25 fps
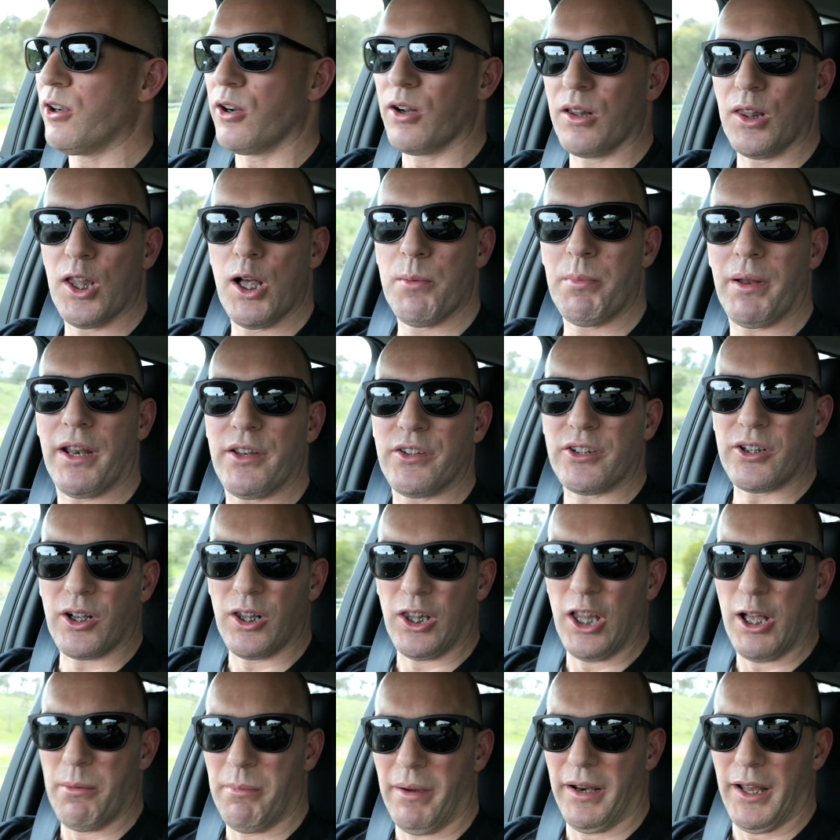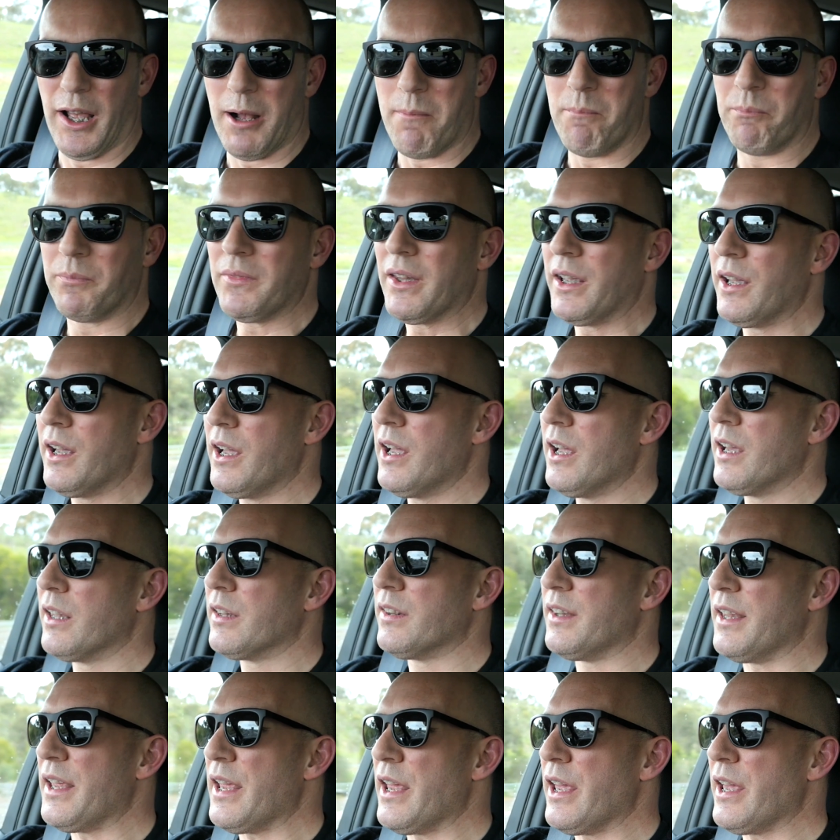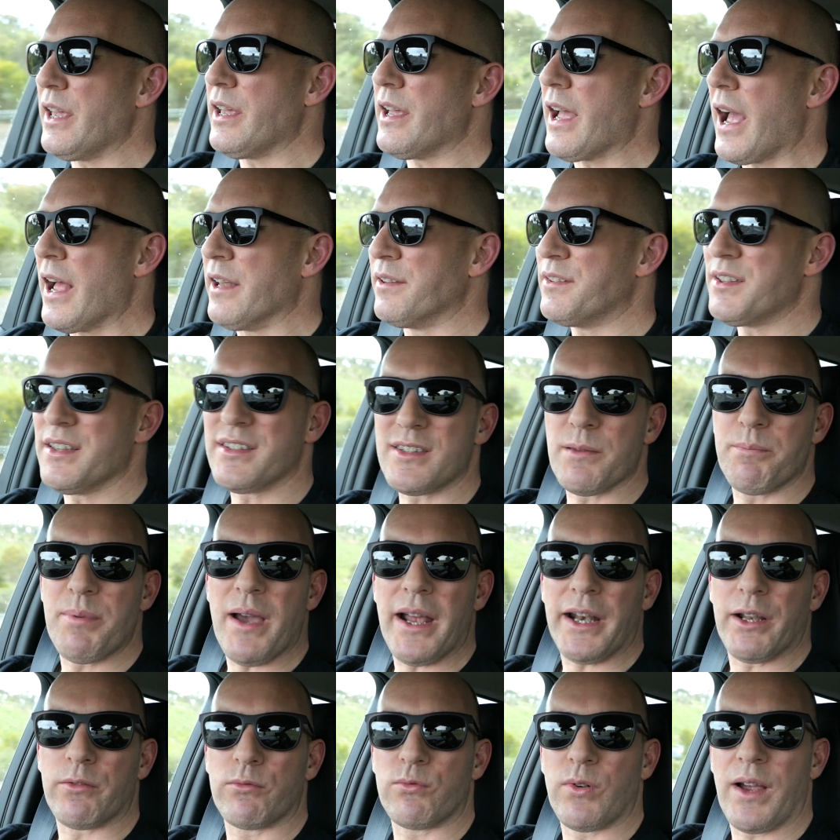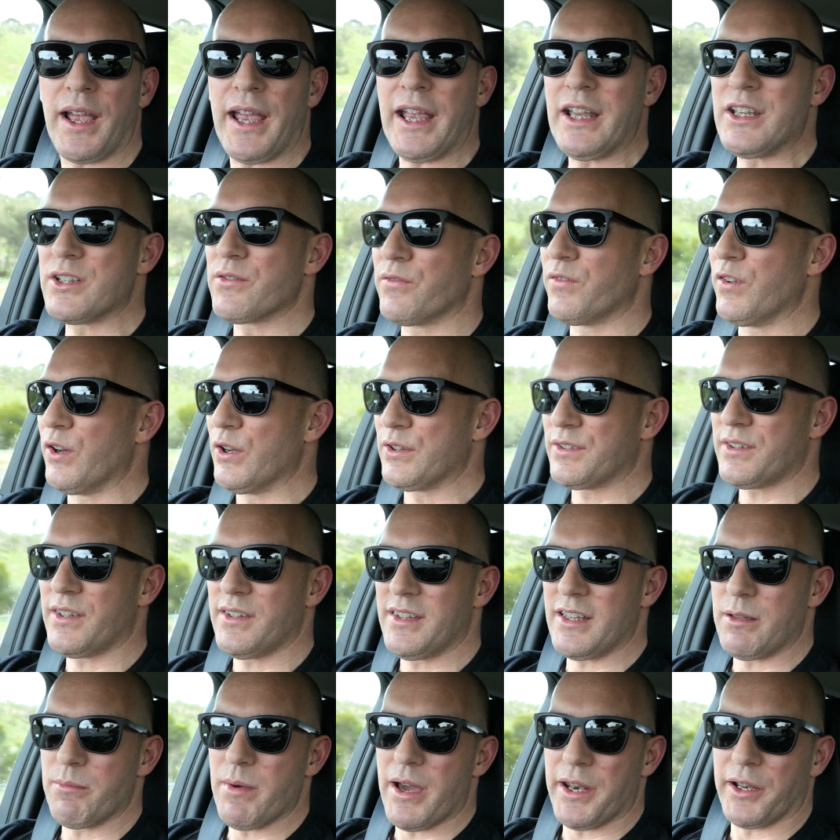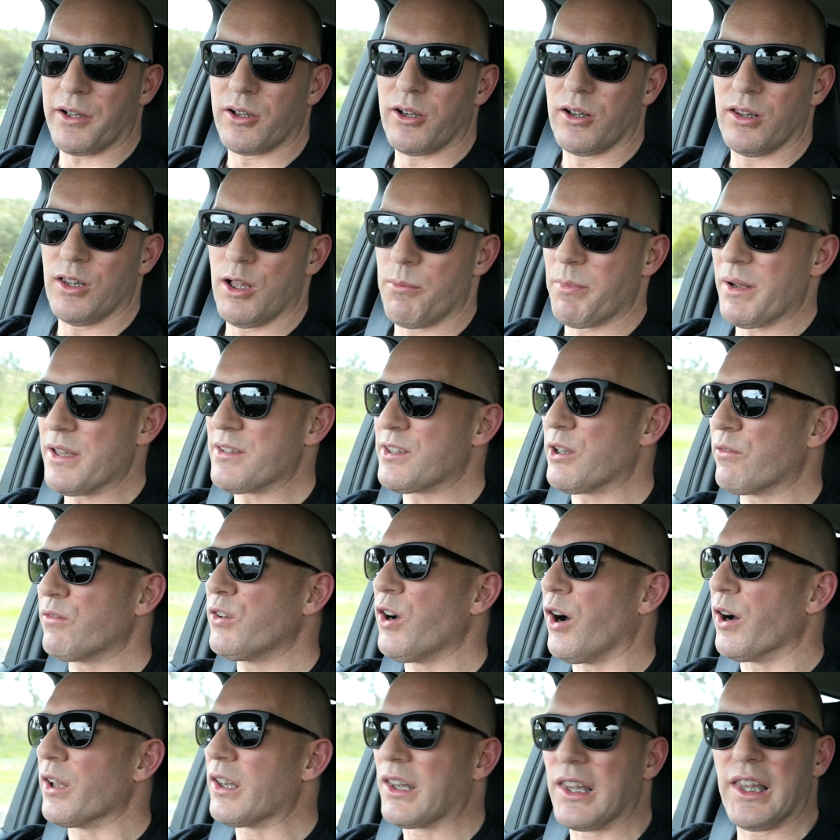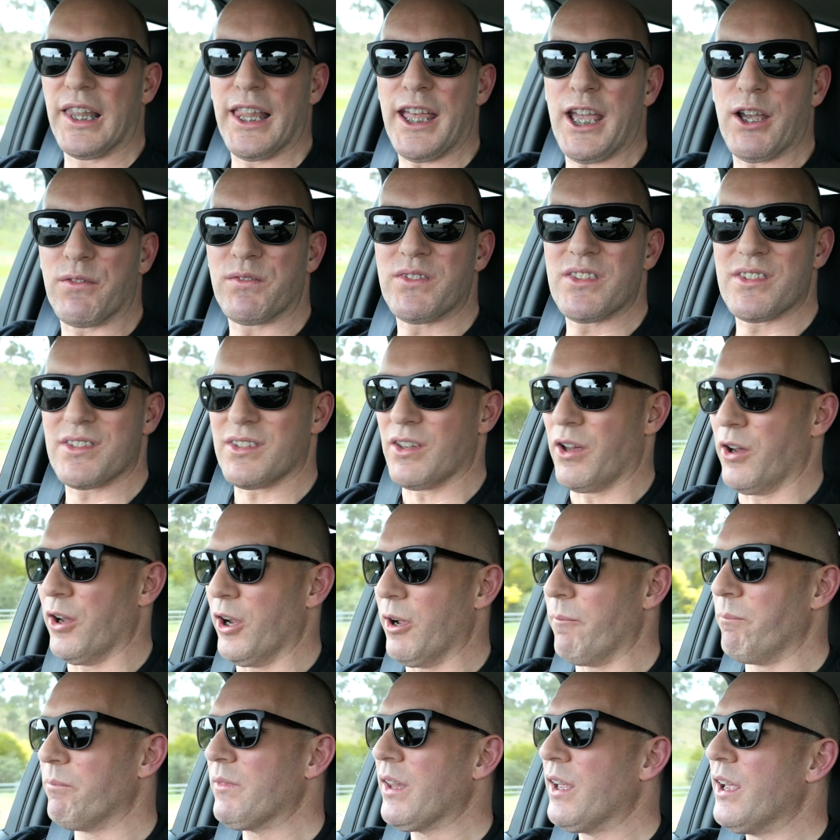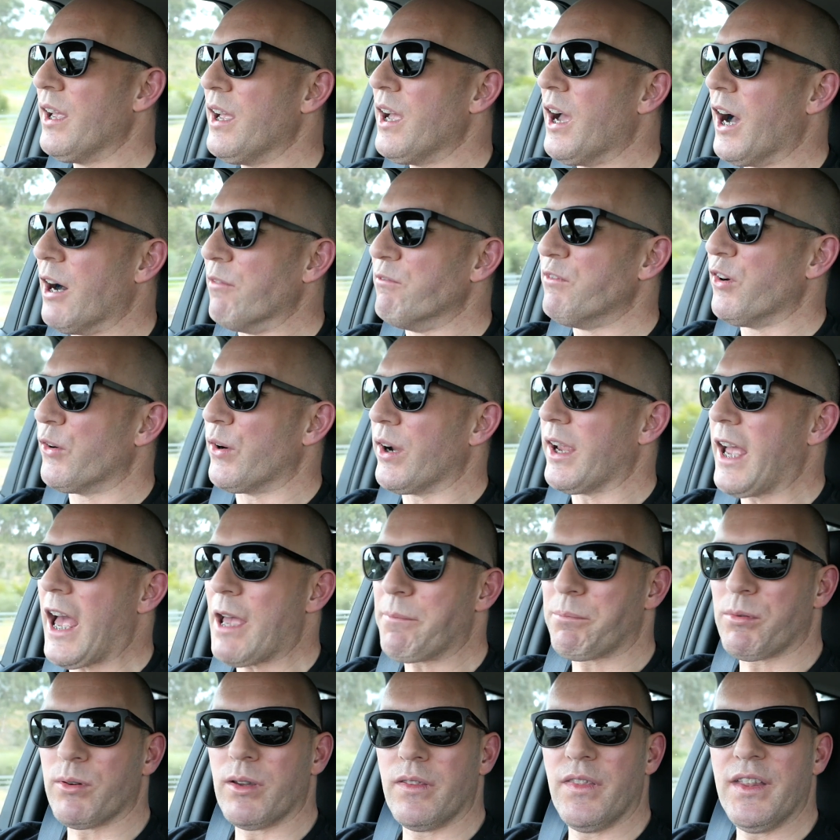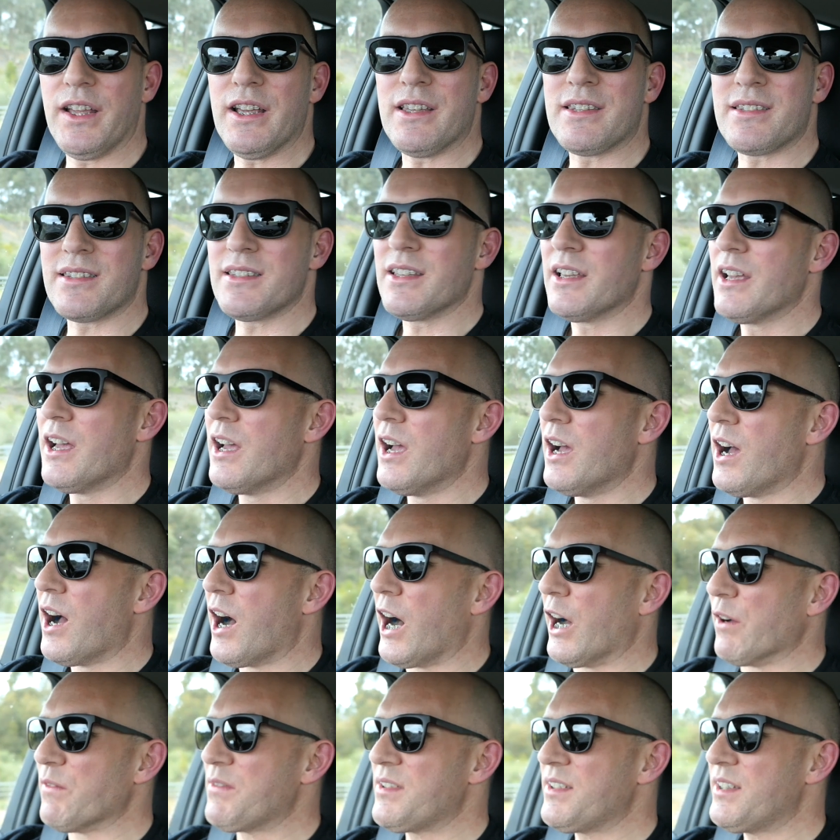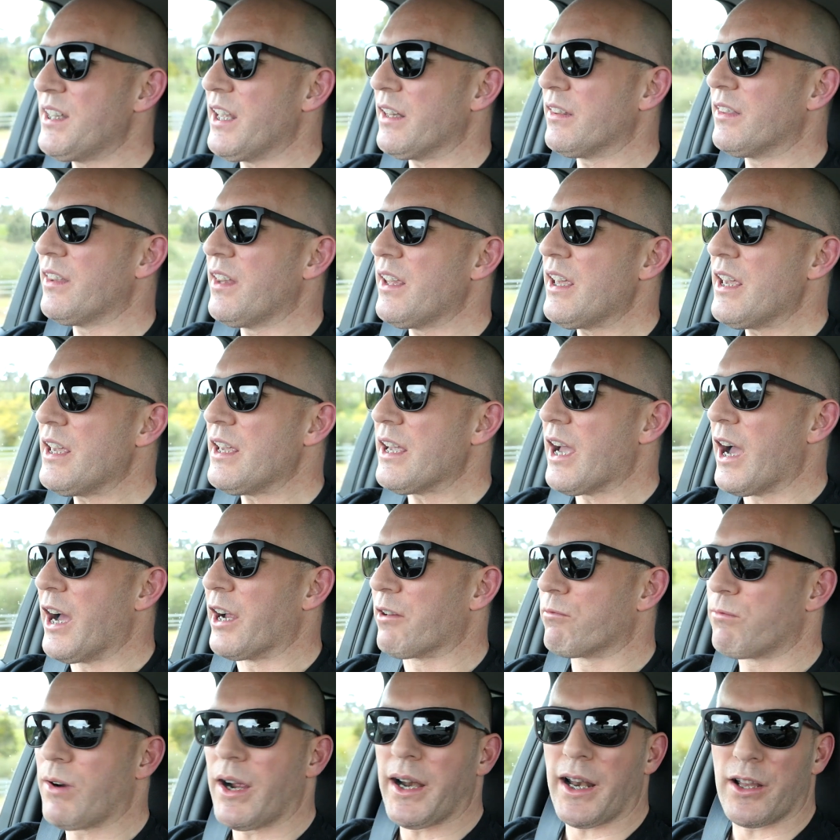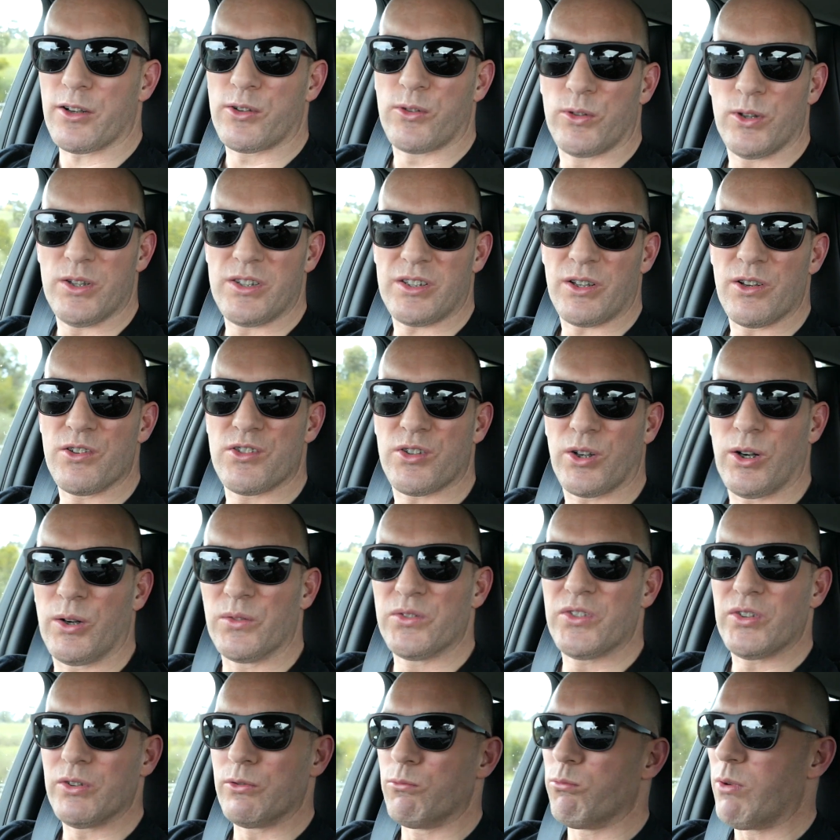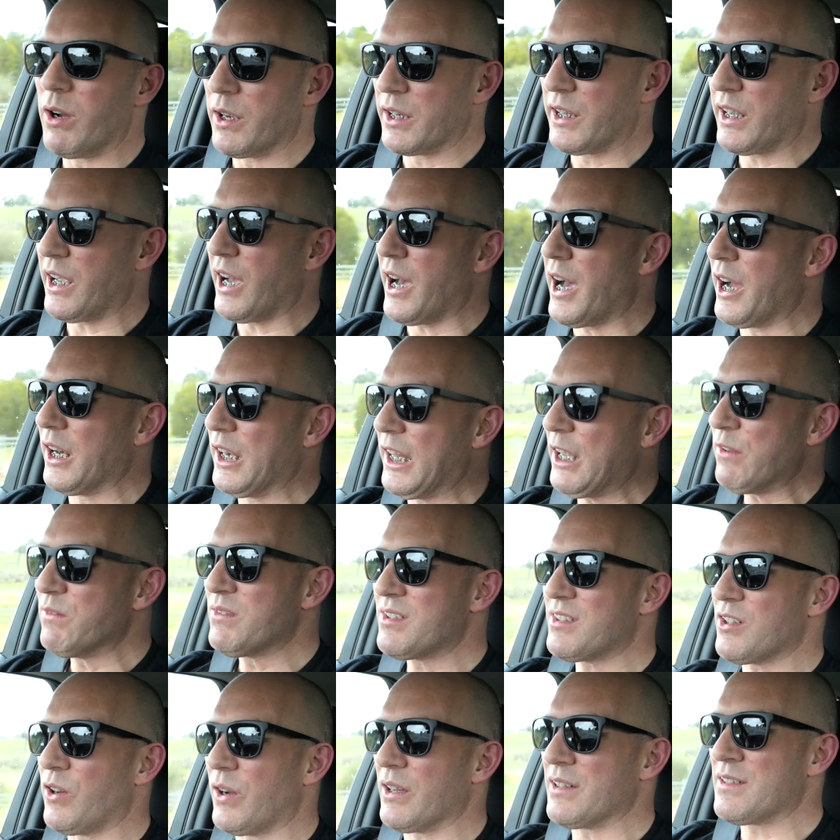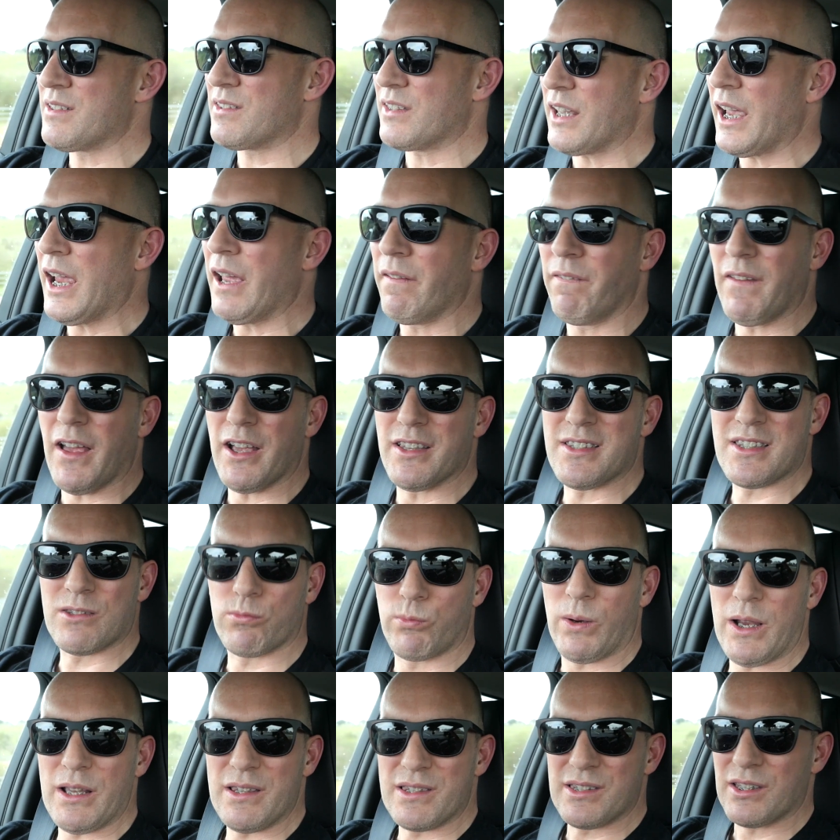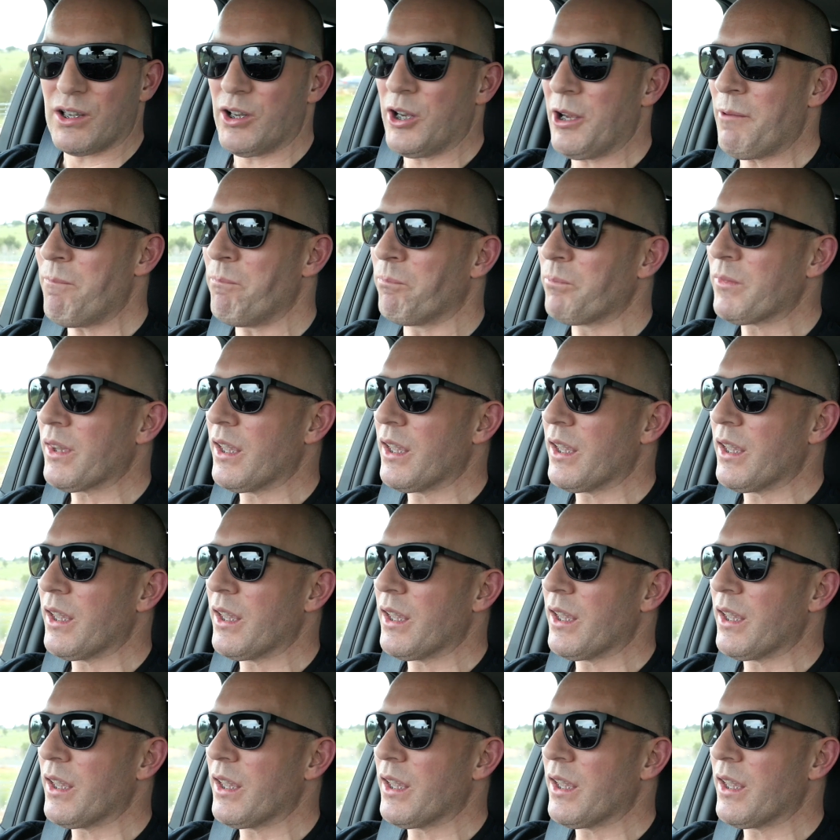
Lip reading: kilometre to kilometre the anticipated range versus the amount of kilometres I've got left. So I'm very happy with this. I've set the radar cruise control to 1 car length, so I stay in that sweet zone.